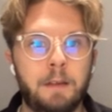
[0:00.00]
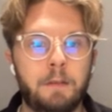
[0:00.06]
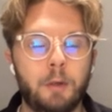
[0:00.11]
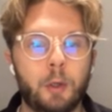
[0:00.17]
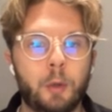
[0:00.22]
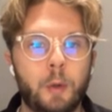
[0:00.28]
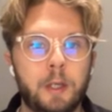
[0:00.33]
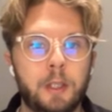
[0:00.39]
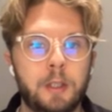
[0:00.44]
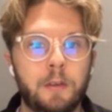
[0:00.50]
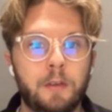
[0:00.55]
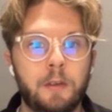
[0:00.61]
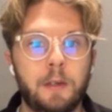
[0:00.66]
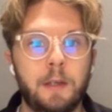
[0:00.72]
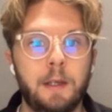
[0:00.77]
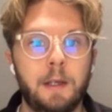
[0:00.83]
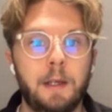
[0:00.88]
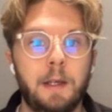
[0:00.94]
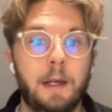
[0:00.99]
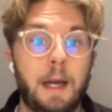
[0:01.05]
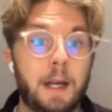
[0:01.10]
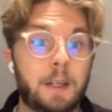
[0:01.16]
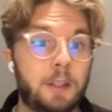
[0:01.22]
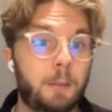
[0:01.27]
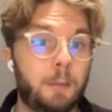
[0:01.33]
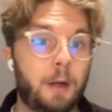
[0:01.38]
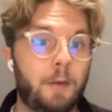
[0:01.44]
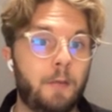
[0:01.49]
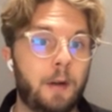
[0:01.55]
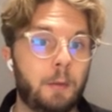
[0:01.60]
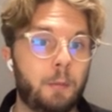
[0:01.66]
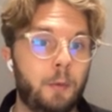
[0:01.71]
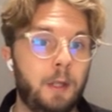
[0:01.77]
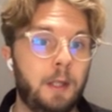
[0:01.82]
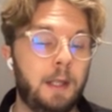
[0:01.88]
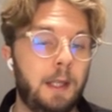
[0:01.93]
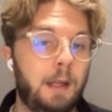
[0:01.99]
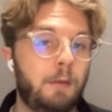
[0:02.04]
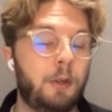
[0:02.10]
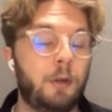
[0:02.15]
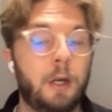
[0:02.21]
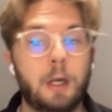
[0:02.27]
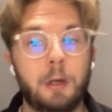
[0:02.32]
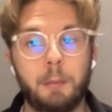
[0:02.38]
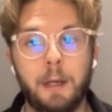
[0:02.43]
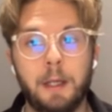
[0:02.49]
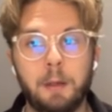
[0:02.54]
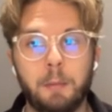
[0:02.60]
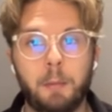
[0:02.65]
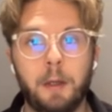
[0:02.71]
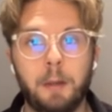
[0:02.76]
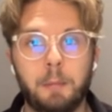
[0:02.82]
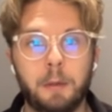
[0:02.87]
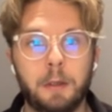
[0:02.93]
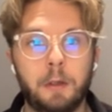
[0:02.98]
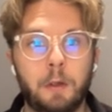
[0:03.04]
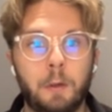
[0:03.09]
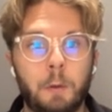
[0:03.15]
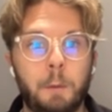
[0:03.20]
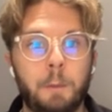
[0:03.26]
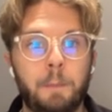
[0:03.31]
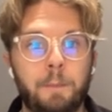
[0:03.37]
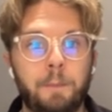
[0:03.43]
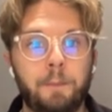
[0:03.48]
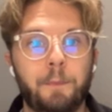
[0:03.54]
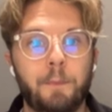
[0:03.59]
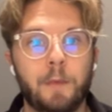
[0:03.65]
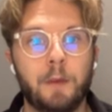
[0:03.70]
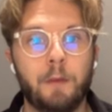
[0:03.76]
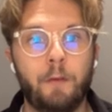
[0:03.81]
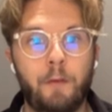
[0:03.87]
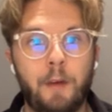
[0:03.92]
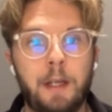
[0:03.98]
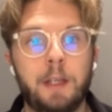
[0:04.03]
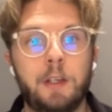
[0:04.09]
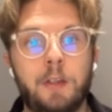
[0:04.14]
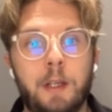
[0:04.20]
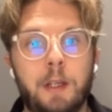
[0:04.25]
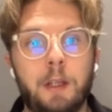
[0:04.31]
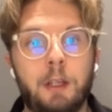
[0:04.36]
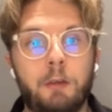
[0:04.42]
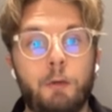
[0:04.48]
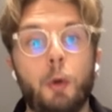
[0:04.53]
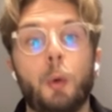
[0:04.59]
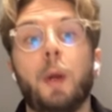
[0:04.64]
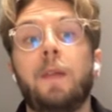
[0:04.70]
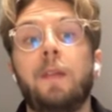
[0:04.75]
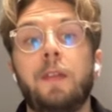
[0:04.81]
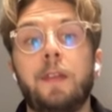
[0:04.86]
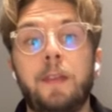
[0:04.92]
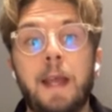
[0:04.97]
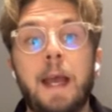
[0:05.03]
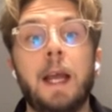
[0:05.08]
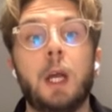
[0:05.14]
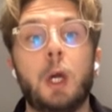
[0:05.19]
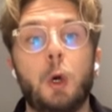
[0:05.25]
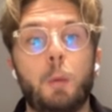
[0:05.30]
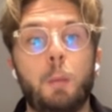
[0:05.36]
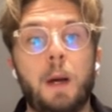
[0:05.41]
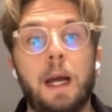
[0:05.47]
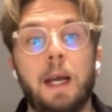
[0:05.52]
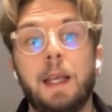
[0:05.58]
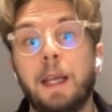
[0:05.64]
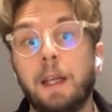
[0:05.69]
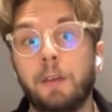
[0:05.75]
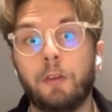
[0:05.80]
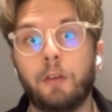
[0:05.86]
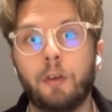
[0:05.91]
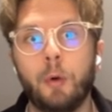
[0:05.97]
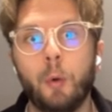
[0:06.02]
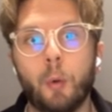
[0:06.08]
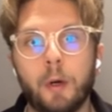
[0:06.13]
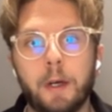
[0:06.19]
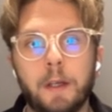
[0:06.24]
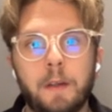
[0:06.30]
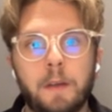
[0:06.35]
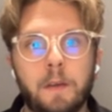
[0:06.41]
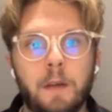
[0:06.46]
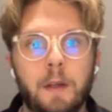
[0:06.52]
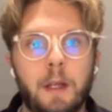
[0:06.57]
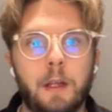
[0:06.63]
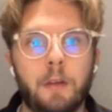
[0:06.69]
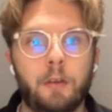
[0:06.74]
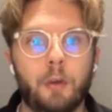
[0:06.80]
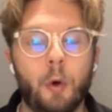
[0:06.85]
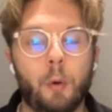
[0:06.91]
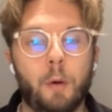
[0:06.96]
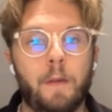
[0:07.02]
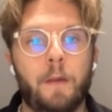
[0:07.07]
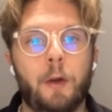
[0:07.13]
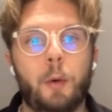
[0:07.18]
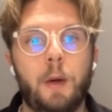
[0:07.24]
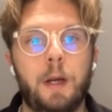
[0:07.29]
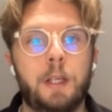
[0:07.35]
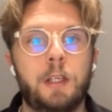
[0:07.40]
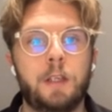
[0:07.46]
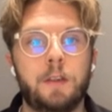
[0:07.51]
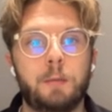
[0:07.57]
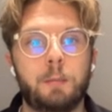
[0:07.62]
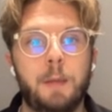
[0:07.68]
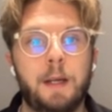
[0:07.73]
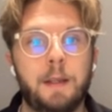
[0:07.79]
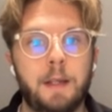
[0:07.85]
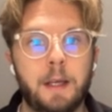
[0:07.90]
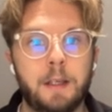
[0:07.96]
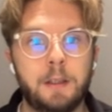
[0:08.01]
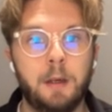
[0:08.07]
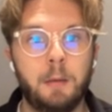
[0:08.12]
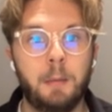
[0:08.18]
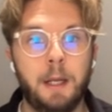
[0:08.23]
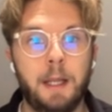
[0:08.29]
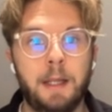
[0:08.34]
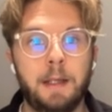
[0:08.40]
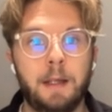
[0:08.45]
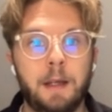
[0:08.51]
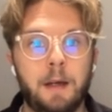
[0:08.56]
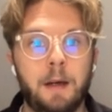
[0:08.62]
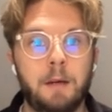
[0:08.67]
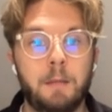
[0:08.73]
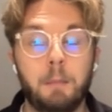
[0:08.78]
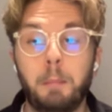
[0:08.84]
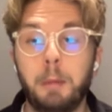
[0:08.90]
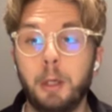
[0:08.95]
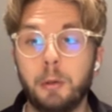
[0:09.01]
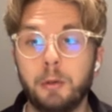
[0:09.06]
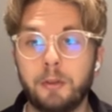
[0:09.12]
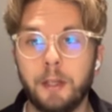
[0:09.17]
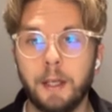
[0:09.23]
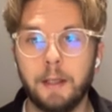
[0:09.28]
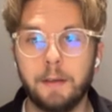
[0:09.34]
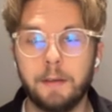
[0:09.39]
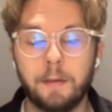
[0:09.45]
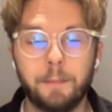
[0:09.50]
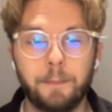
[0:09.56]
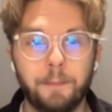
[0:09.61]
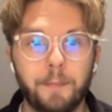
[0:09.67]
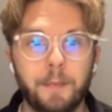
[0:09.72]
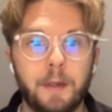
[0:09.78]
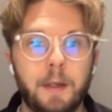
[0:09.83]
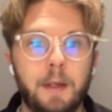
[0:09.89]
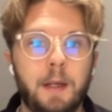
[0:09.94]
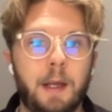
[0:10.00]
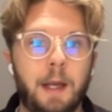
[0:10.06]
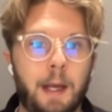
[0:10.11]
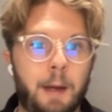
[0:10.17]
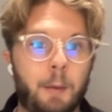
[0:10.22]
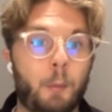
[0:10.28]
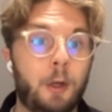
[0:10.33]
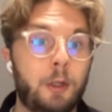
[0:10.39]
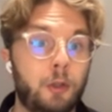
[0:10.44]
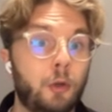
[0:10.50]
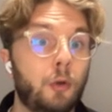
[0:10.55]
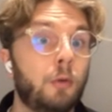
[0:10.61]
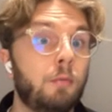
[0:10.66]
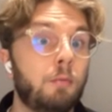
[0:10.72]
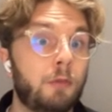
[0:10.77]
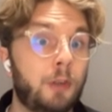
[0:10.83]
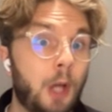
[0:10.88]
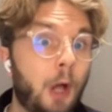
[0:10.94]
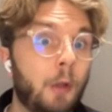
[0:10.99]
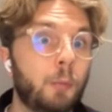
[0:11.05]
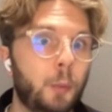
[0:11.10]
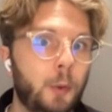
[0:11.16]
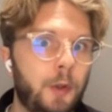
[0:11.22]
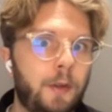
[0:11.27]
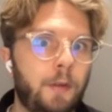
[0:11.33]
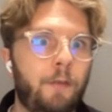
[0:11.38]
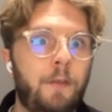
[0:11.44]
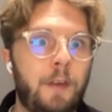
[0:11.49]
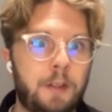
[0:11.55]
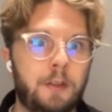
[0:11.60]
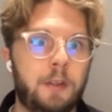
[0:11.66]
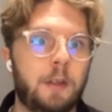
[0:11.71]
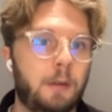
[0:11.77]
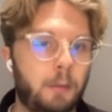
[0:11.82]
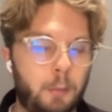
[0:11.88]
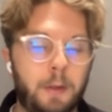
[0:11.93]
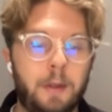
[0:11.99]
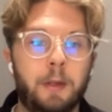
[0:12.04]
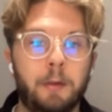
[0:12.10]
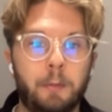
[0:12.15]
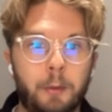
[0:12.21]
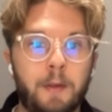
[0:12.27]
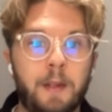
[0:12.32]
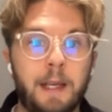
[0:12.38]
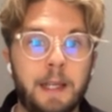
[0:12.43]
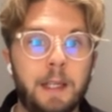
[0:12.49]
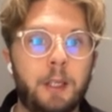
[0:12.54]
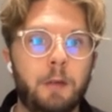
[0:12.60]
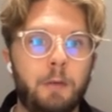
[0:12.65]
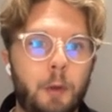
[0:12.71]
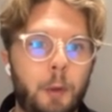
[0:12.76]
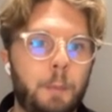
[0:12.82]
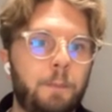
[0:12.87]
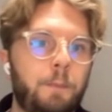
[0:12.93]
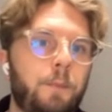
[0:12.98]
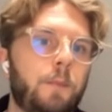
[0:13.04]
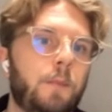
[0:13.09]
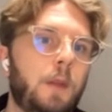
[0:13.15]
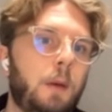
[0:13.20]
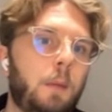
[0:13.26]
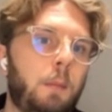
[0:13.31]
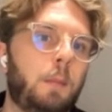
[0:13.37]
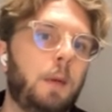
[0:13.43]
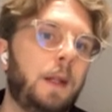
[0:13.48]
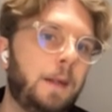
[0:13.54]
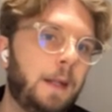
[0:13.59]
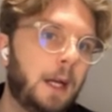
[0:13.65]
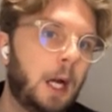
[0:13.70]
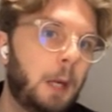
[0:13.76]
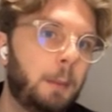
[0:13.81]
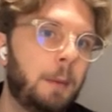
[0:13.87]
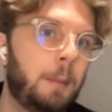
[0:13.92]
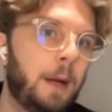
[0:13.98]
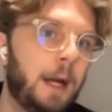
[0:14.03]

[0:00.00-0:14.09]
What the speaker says: interview questions. Actually, matter of fact, we even recommend people to finish the interview and then go back and score it. So all of the questions might actually be in a blue state when you're done with with the interview, and then